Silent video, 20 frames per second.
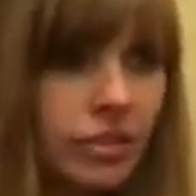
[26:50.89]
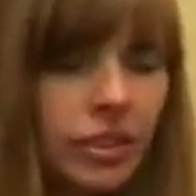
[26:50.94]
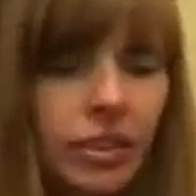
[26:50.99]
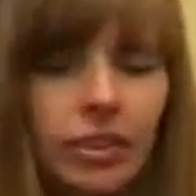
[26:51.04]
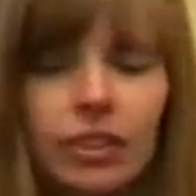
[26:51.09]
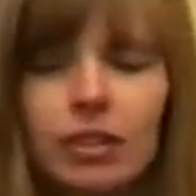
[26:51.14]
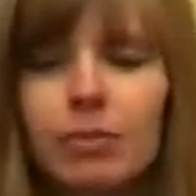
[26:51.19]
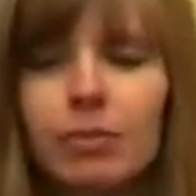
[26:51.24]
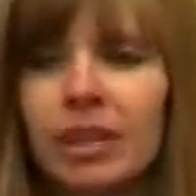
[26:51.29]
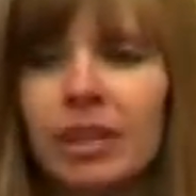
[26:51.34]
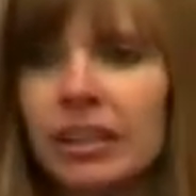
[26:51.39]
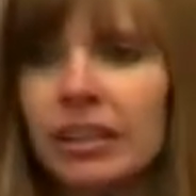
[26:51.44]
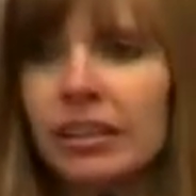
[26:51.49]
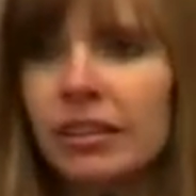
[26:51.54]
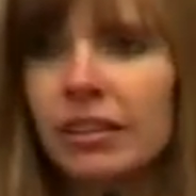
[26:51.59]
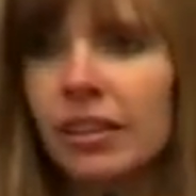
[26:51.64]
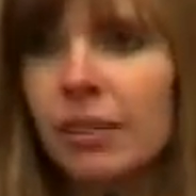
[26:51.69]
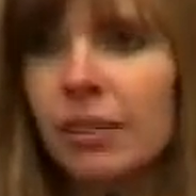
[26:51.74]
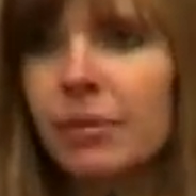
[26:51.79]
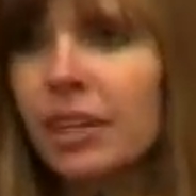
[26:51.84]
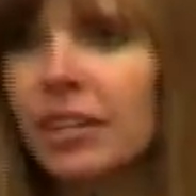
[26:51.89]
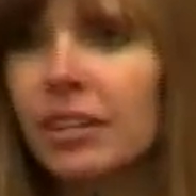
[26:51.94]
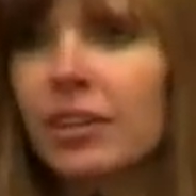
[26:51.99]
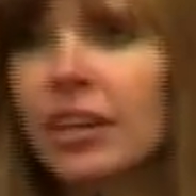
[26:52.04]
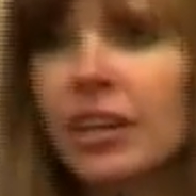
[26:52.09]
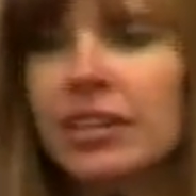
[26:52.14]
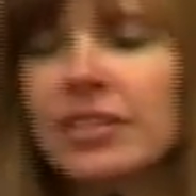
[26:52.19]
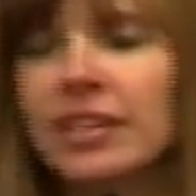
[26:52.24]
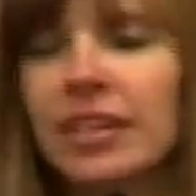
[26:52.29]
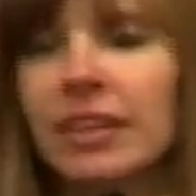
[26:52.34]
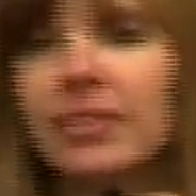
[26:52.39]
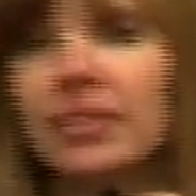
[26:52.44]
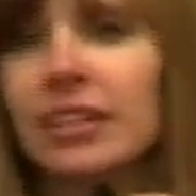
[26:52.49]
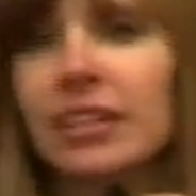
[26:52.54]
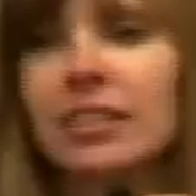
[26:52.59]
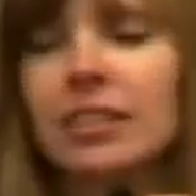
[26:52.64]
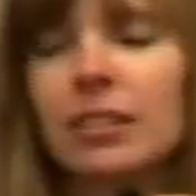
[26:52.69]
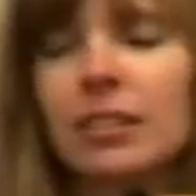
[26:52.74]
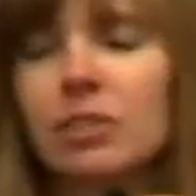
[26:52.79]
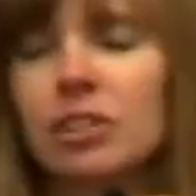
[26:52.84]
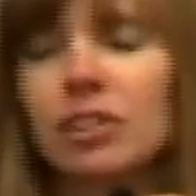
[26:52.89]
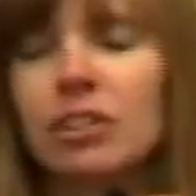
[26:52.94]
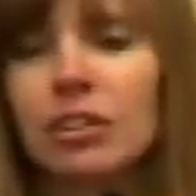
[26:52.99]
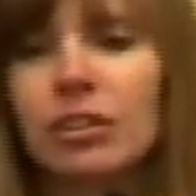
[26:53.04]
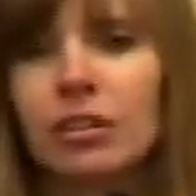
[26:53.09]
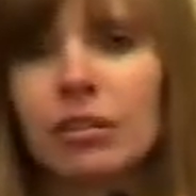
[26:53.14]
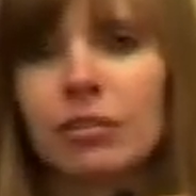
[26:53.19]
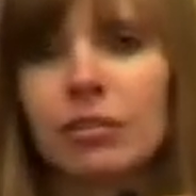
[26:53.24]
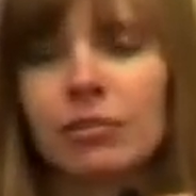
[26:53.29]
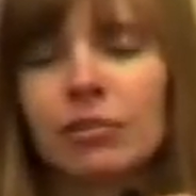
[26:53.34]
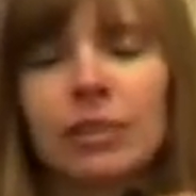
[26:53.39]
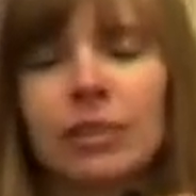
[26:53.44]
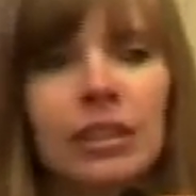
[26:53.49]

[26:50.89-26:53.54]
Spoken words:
Fill in the blank. I mean, you guys have kids, I'm sure you know.